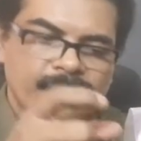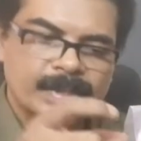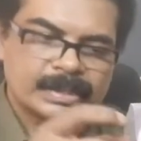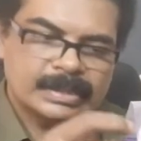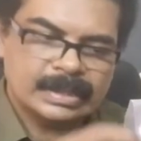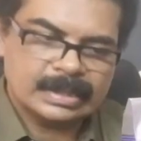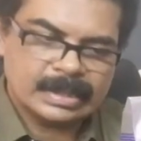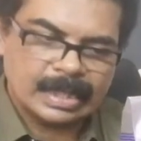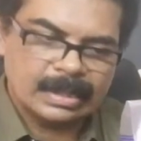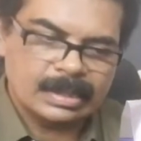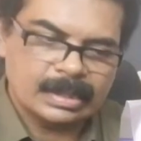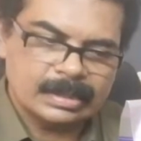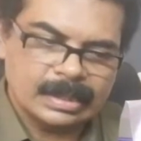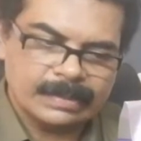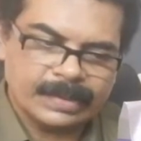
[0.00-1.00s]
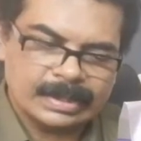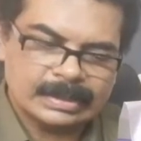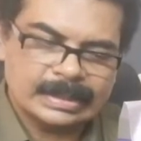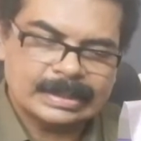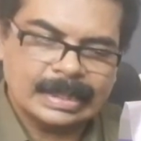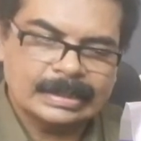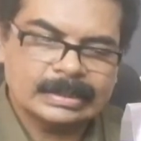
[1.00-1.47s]
Once
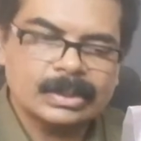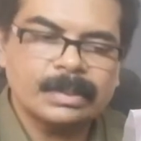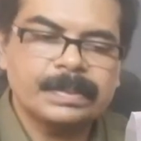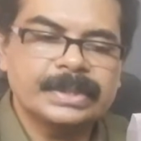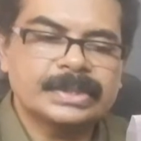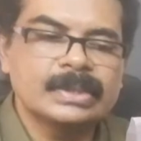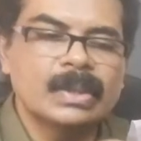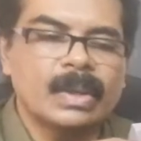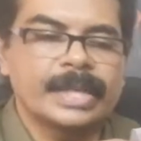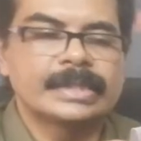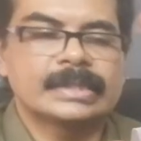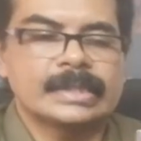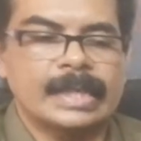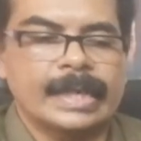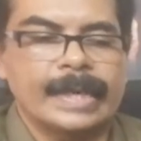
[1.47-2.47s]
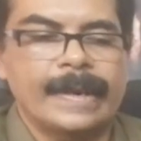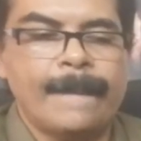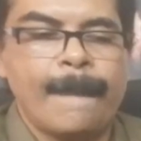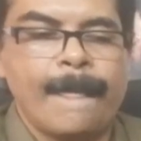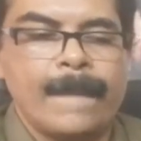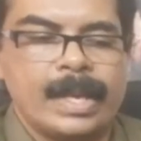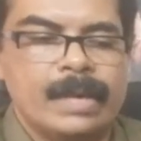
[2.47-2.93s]
the telescope is gone
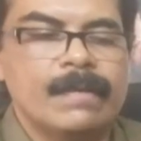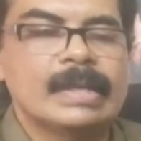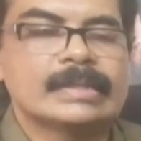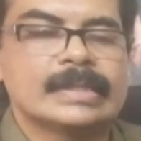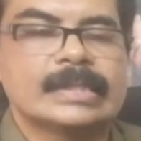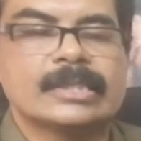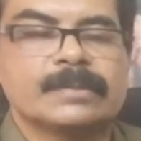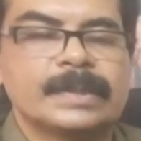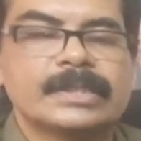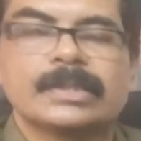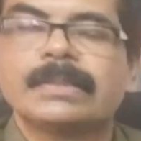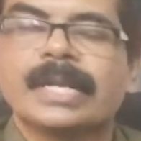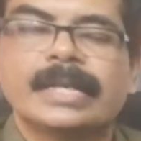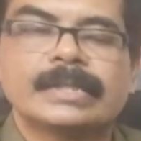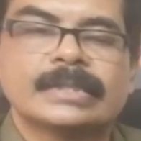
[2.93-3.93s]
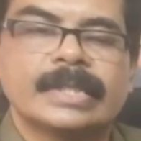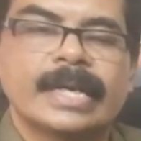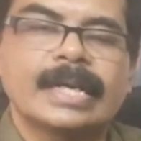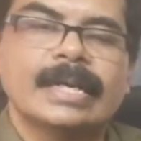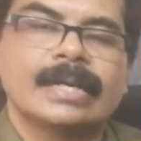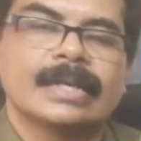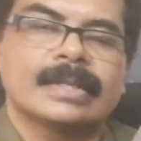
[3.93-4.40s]
inside, you will see the specimen
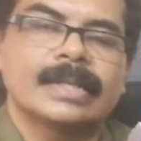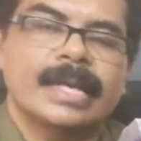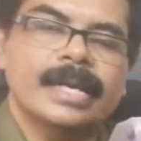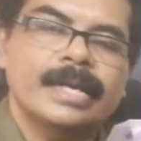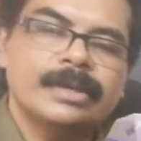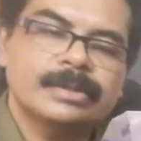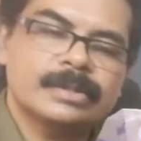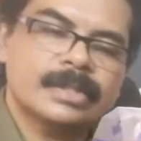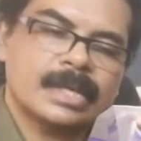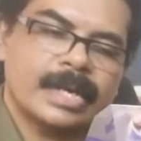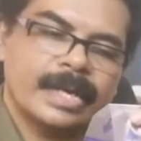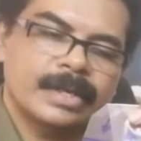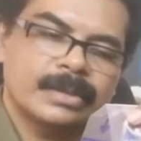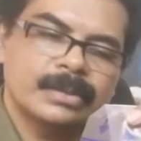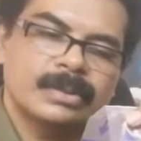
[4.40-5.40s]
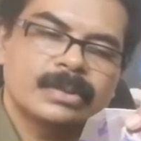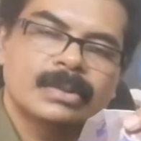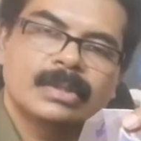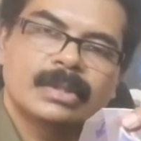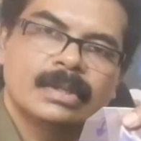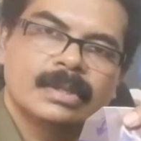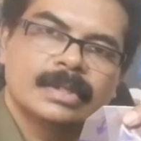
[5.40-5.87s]
inside. Then you try
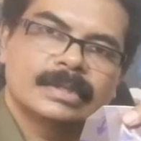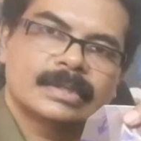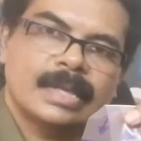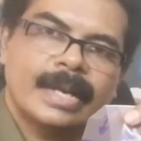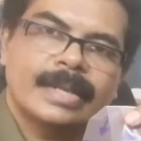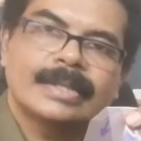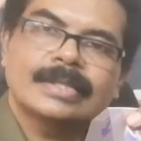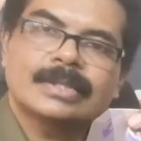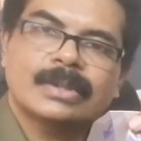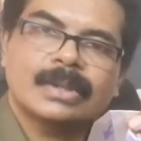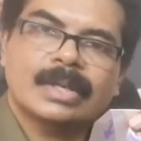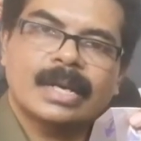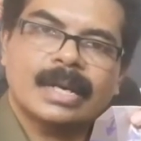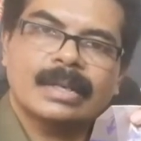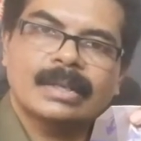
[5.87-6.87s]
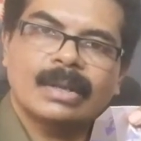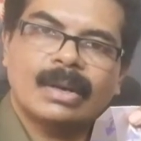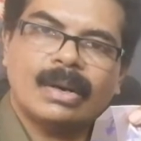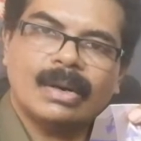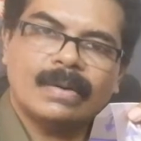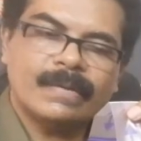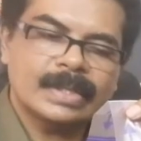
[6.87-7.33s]
to slide the trocar
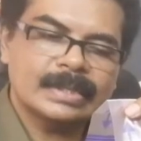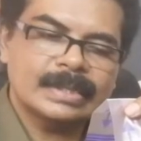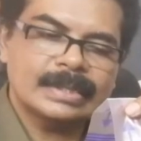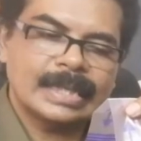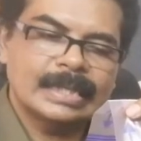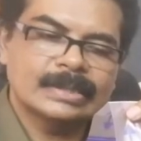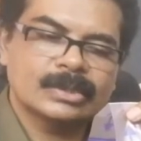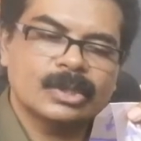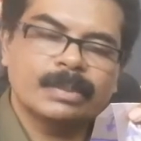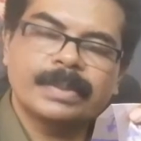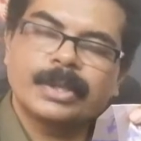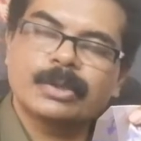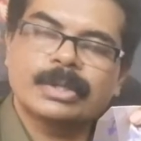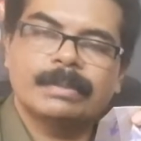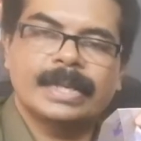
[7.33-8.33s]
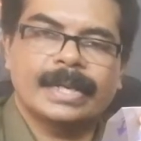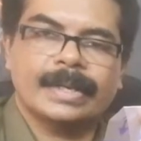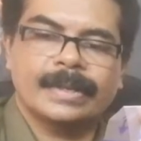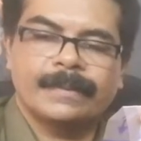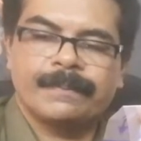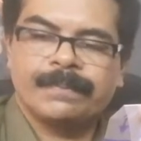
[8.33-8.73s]
over the telescope into the bag.